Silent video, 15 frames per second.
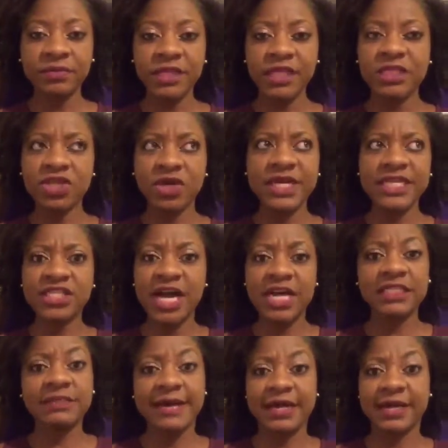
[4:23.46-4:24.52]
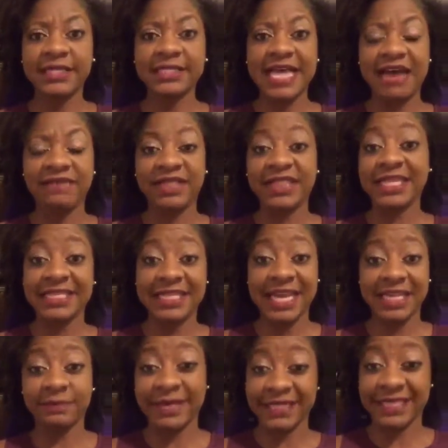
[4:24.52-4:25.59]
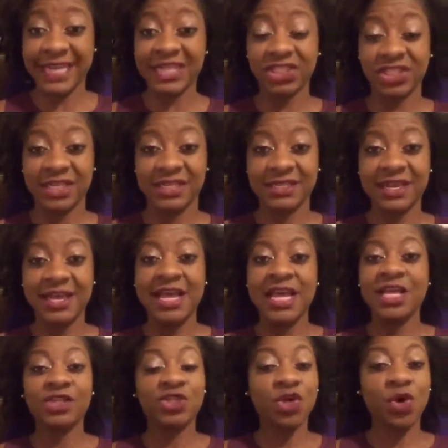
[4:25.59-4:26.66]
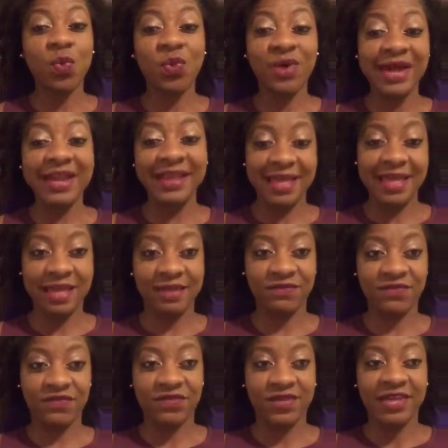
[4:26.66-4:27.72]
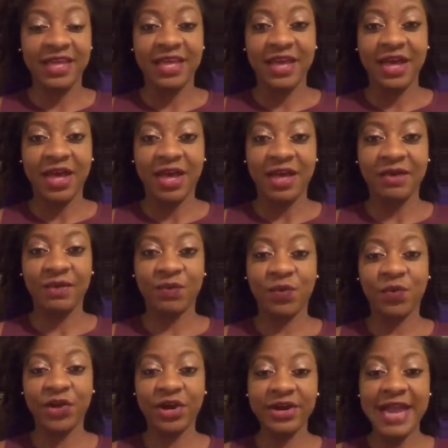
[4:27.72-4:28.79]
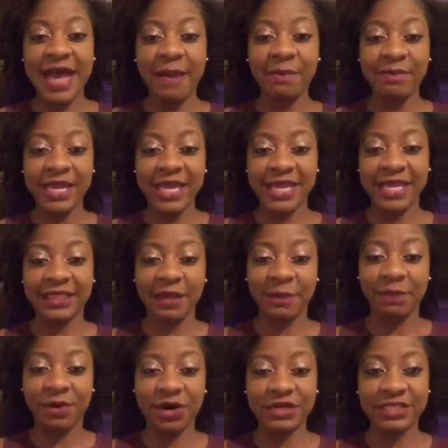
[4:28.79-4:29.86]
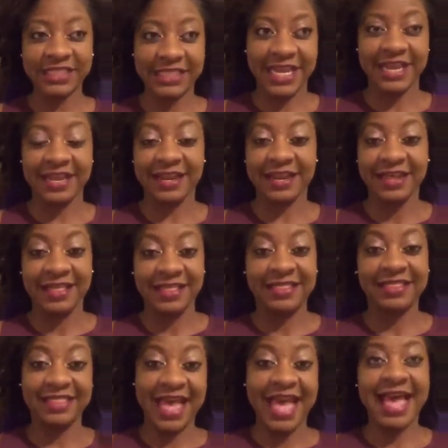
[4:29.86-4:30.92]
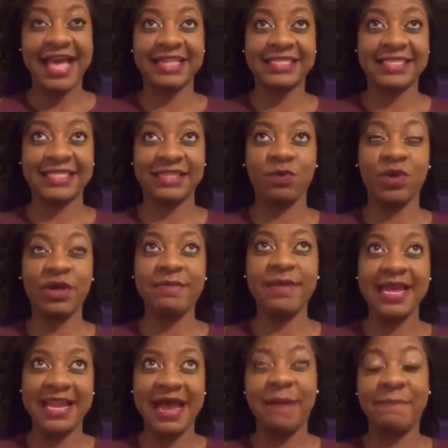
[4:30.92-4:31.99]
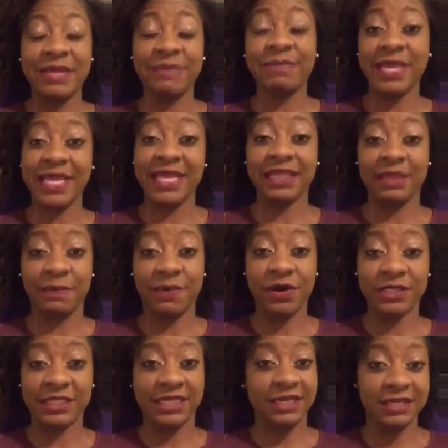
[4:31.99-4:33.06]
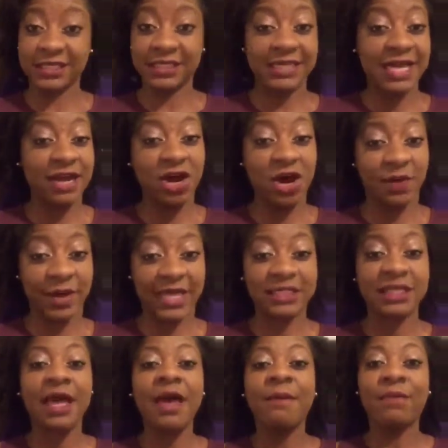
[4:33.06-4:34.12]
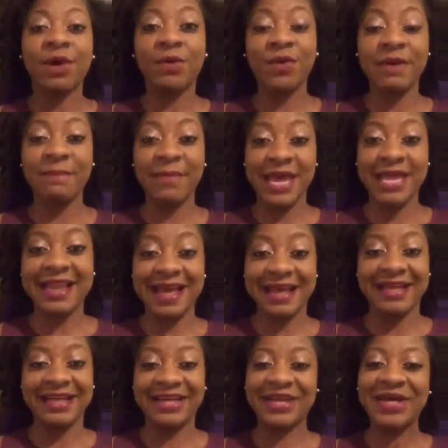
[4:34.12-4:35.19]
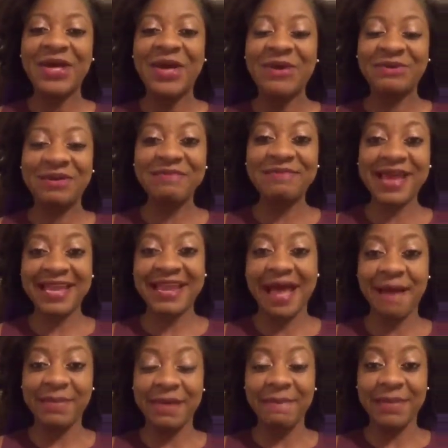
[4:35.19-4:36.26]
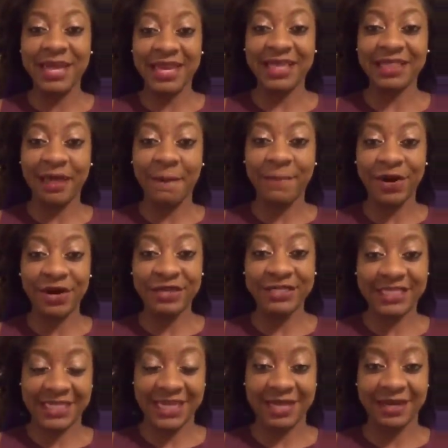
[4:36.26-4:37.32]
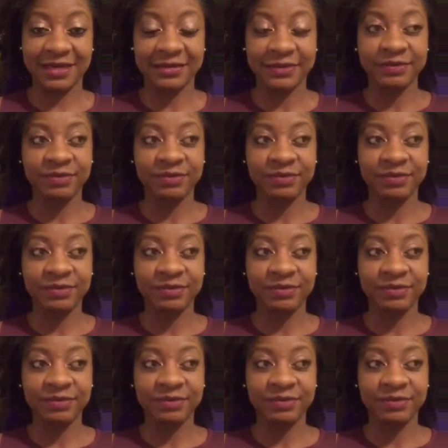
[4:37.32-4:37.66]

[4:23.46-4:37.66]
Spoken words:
so he talked about us having these expectations. So what if we're not meeting the person that we may not be meeting the person? This is not always, but we may not be meeting the person